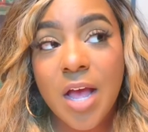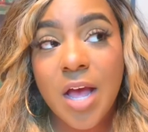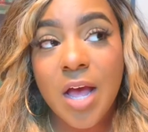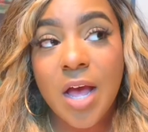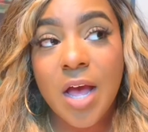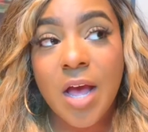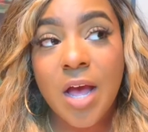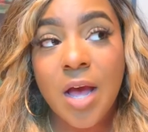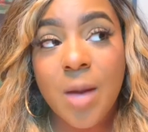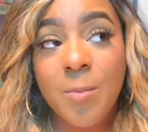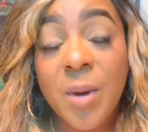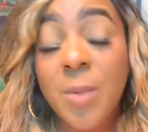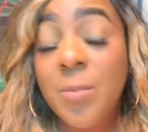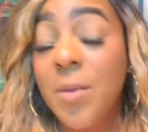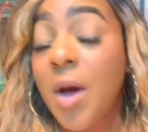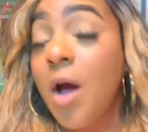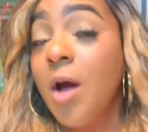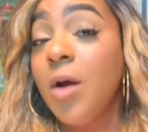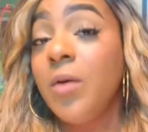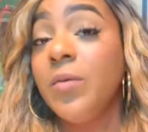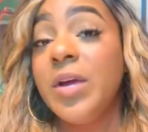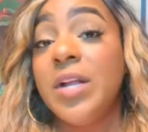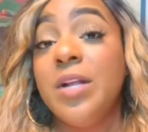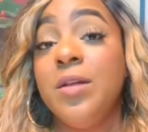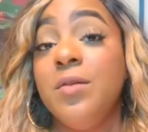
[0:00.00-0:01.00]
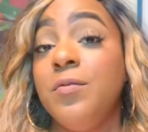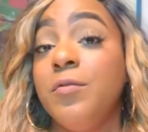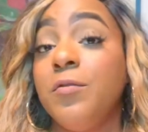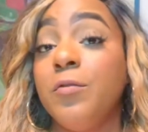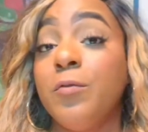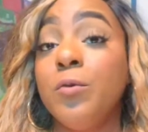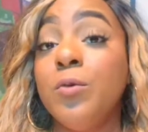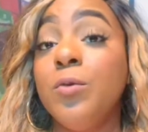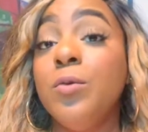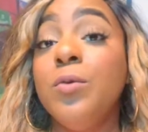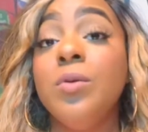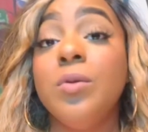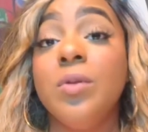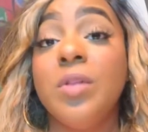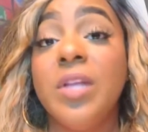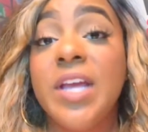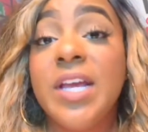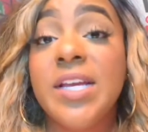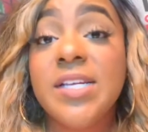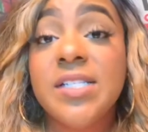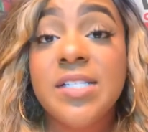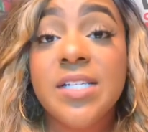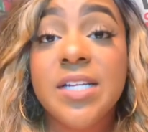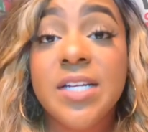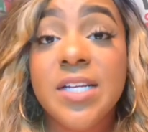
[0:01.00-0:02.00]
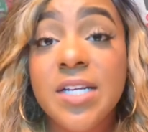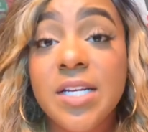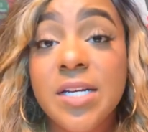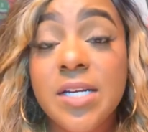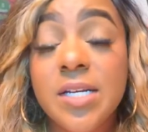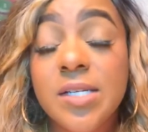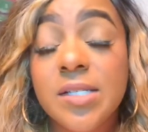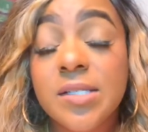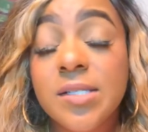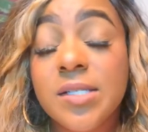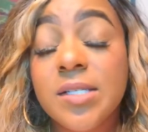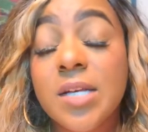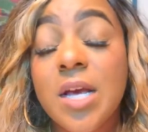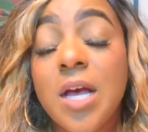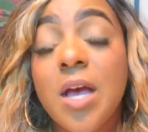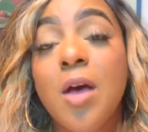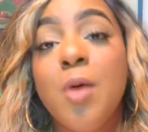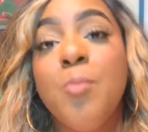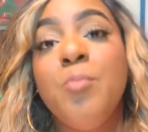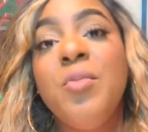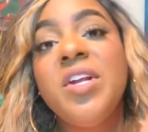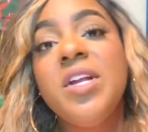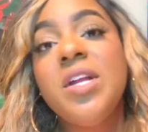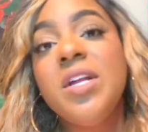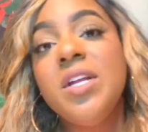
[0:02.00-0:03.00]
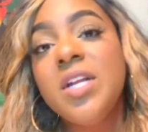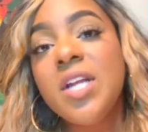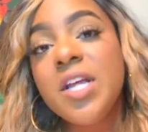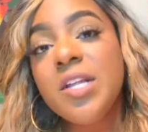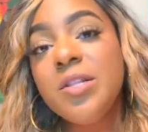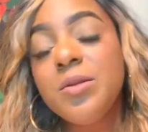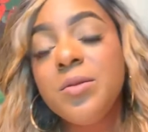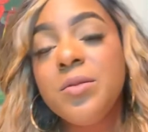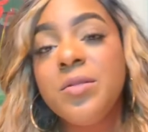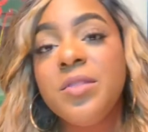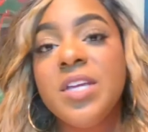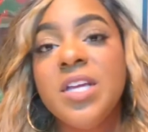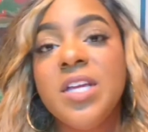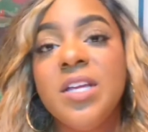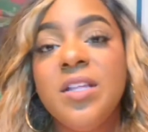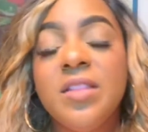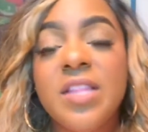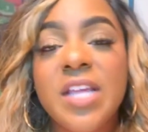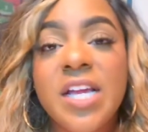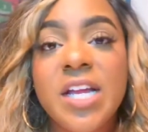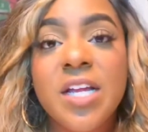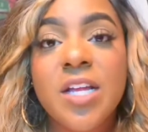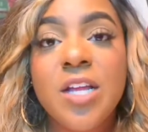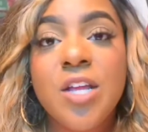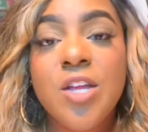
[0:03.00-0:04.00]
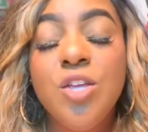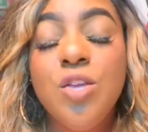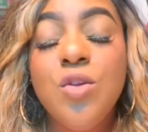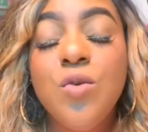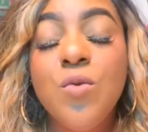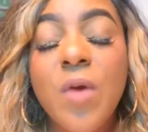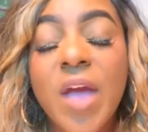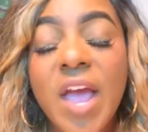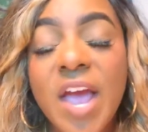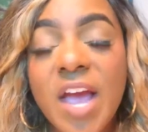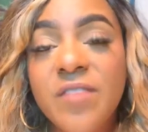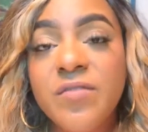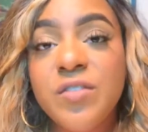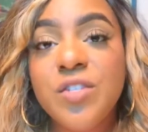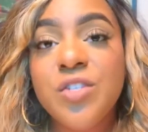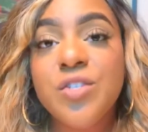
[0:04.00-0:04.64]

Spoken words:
I'm already frugal as it is, but another thing that you have to